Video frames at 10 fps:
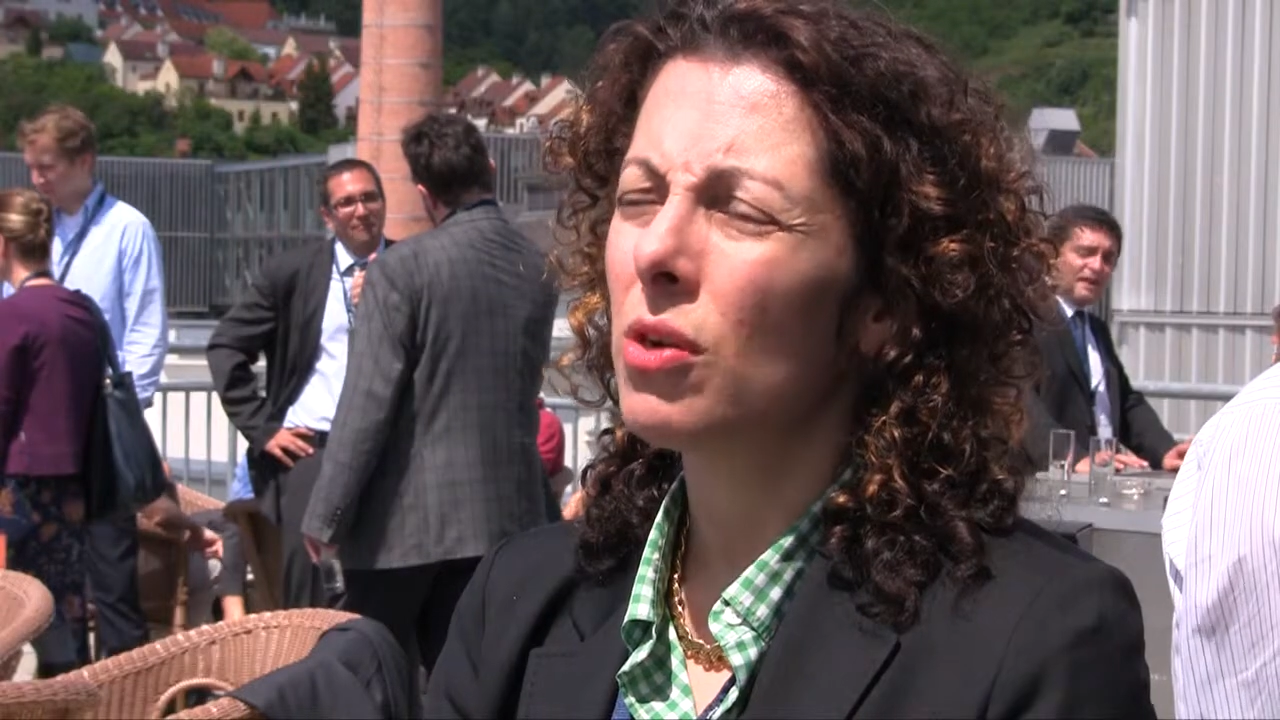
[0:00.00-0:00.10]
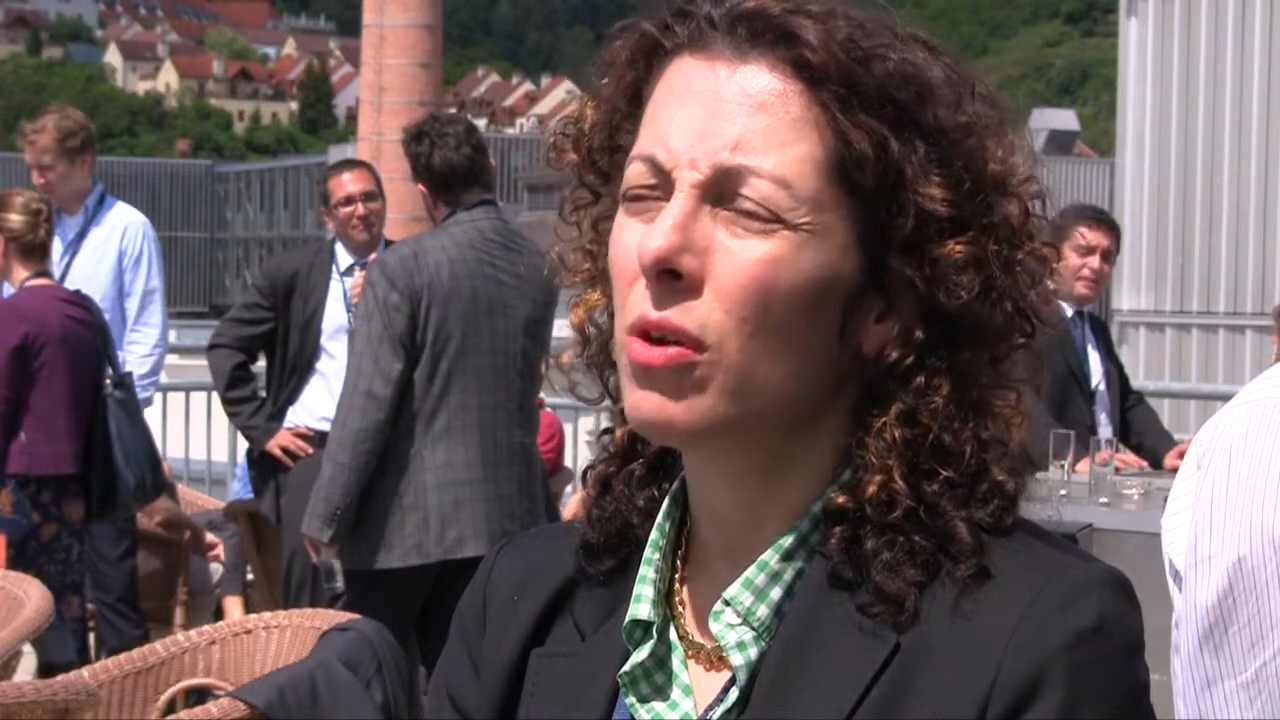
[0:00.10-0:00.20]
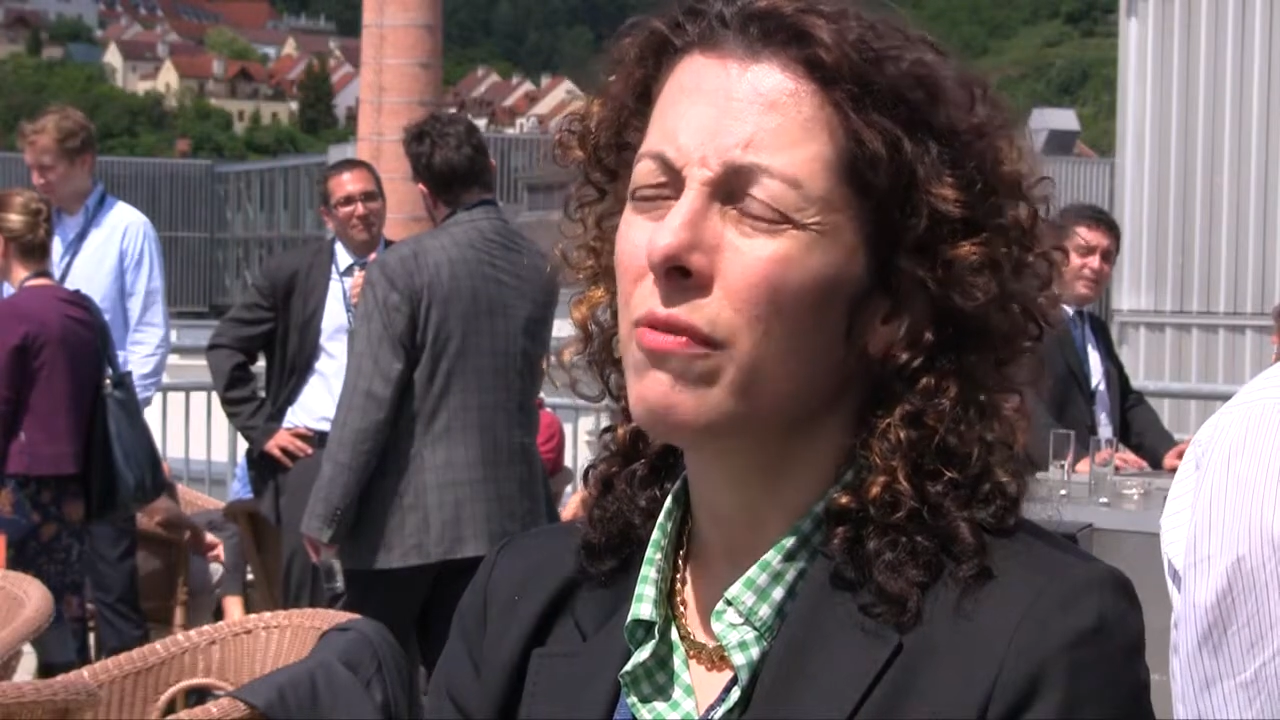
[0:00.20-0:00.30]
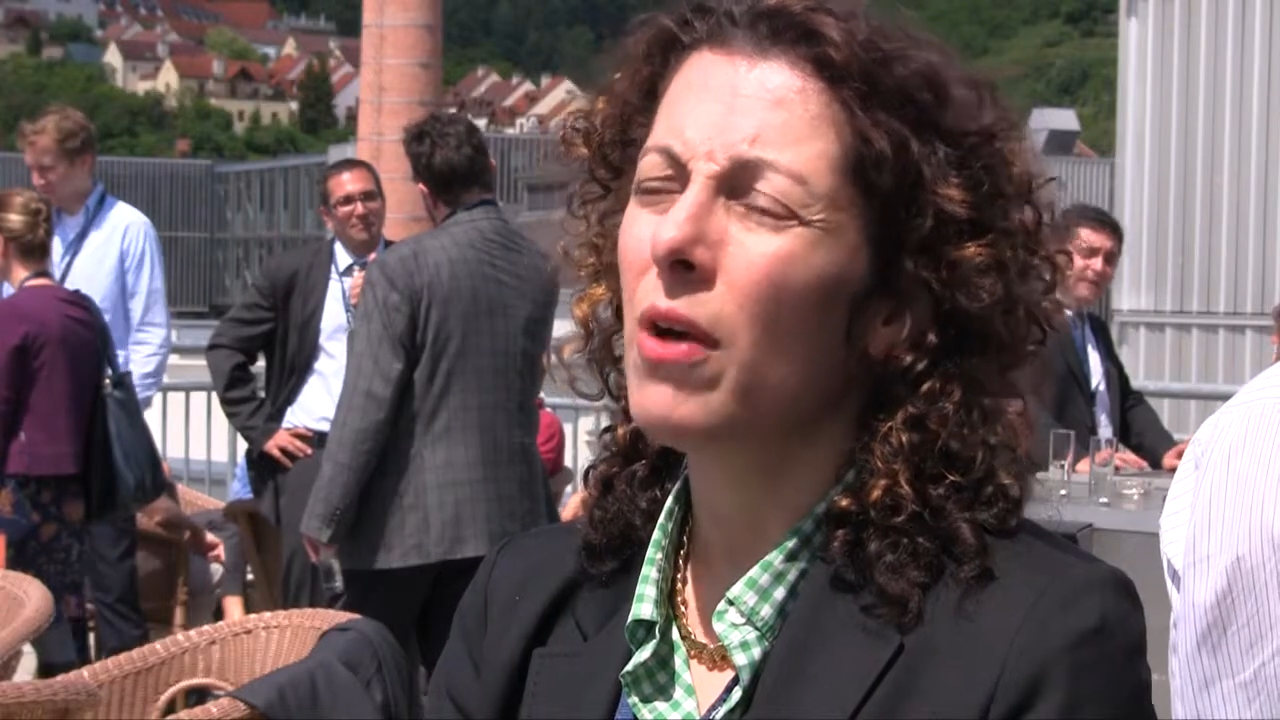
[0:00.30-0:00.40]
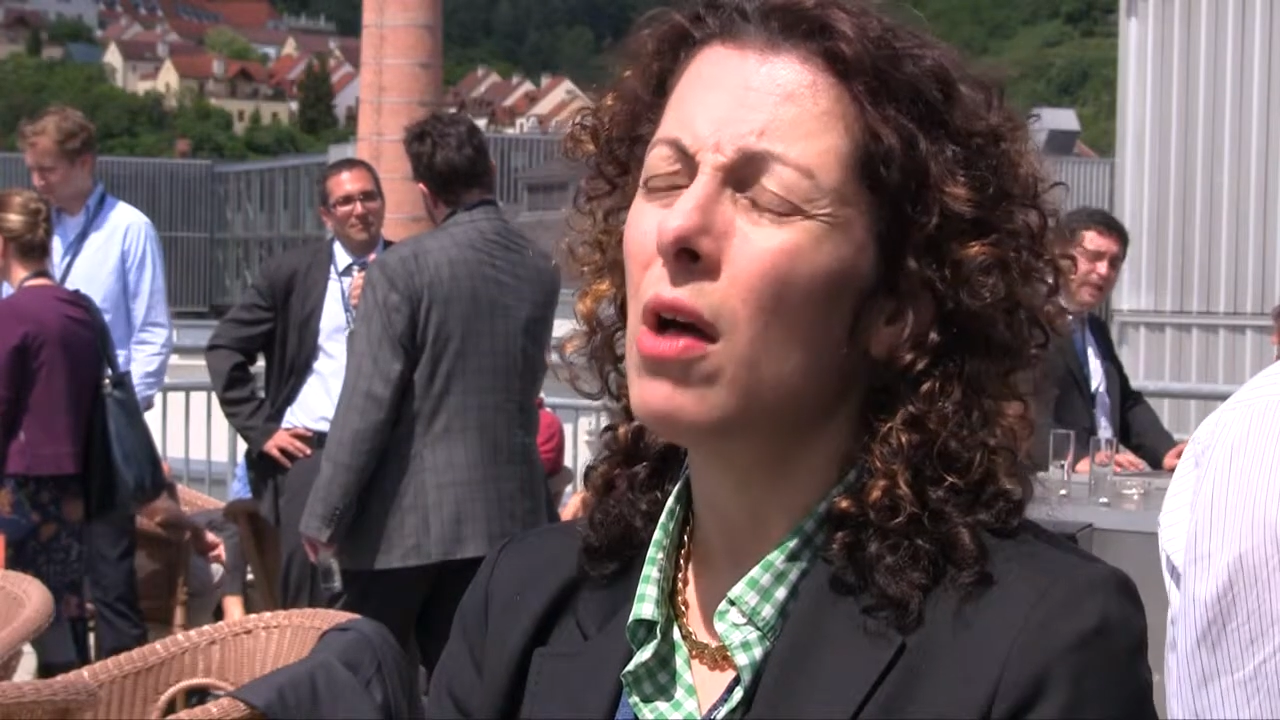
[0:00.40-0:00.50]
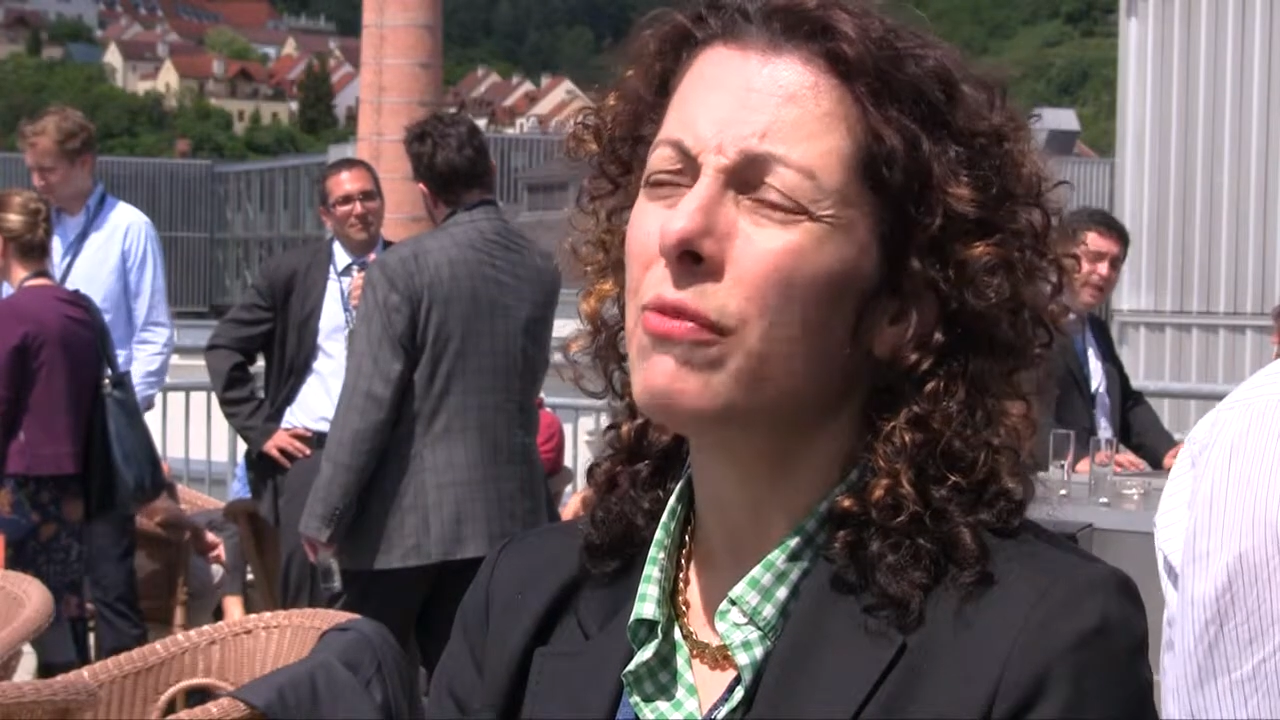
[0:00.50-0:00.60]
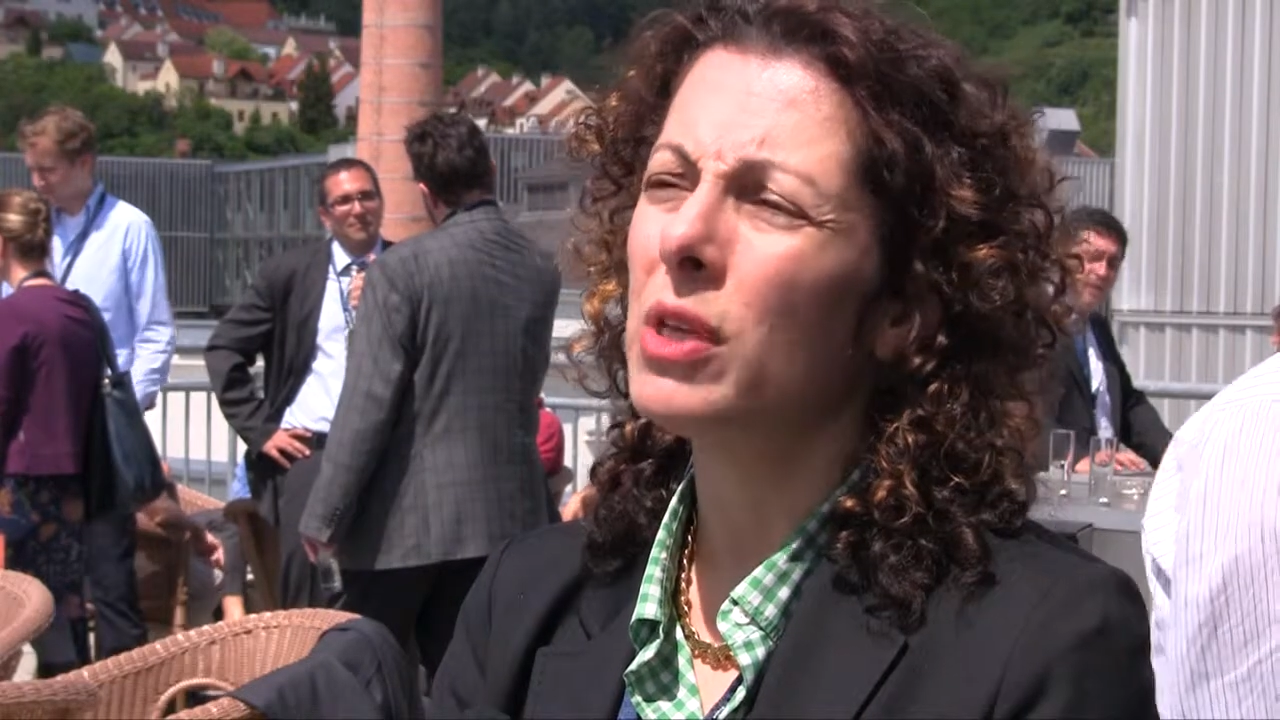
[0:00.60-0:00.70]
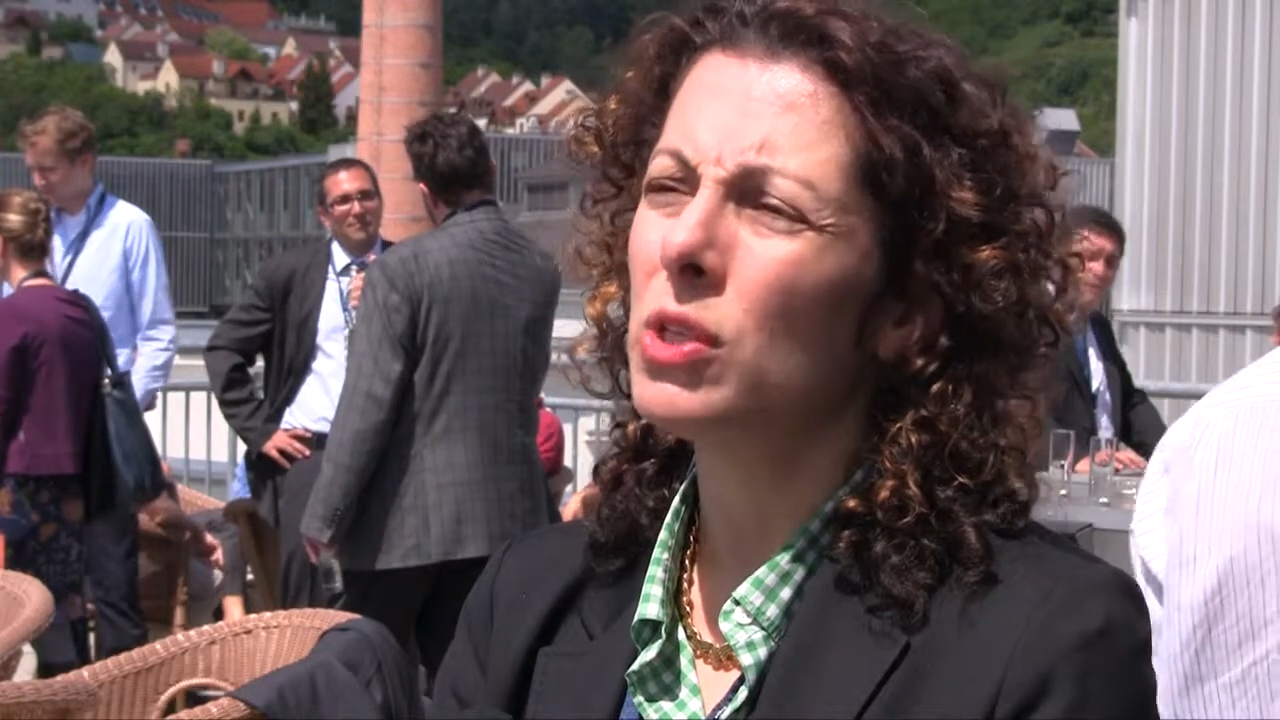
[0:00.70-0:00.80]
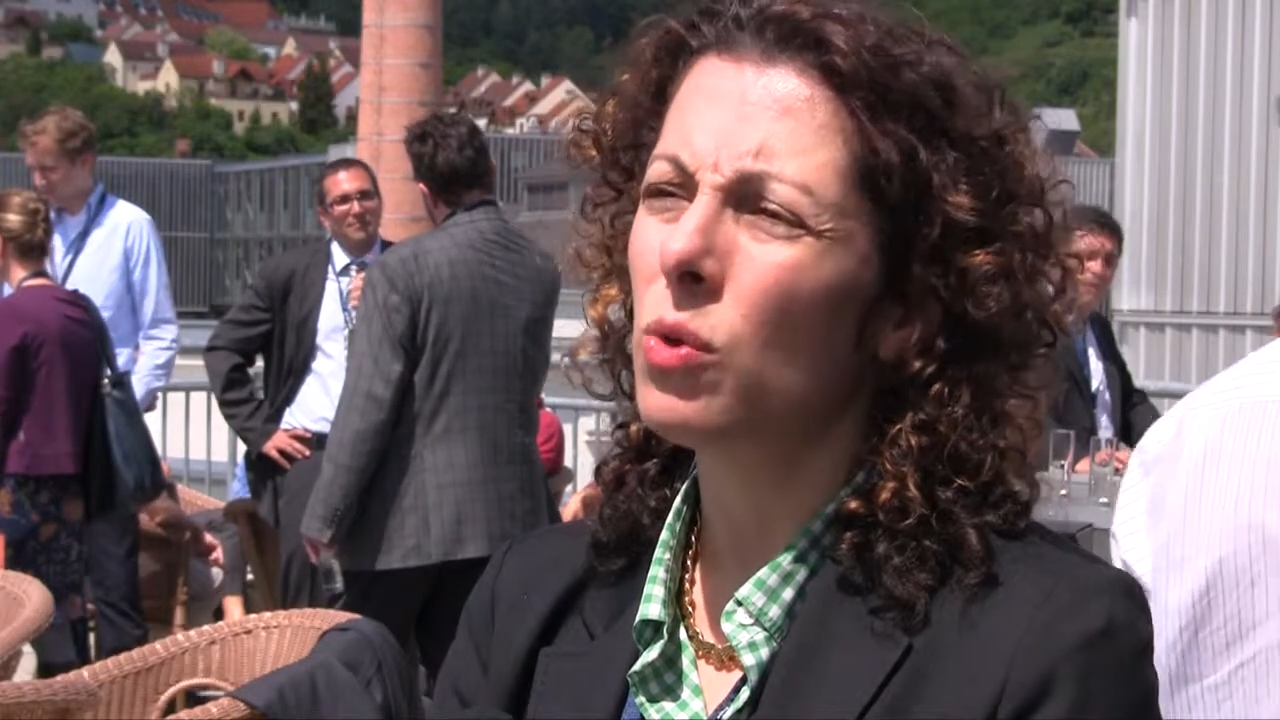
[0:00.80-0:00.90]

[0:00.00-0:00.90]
that are evolving